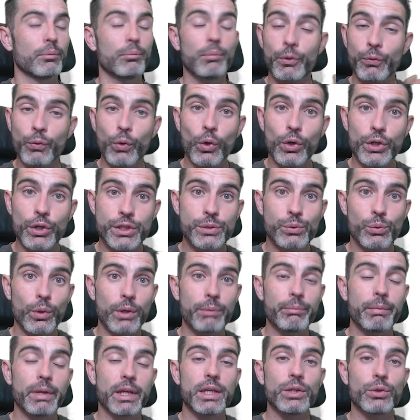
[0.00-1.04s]
But of course,
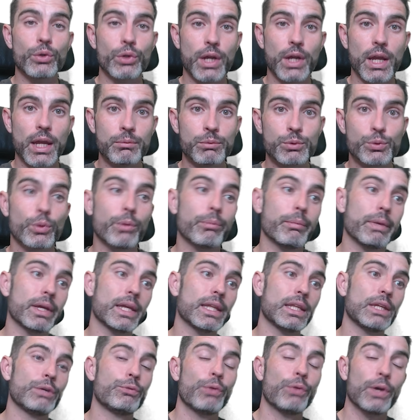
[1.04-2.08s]
when making your games, when
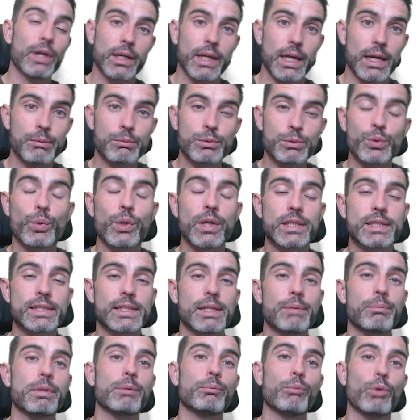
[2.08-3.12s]
making the final games, when it's
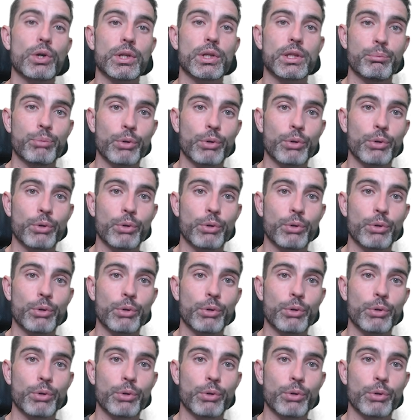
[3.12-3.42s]
something more than a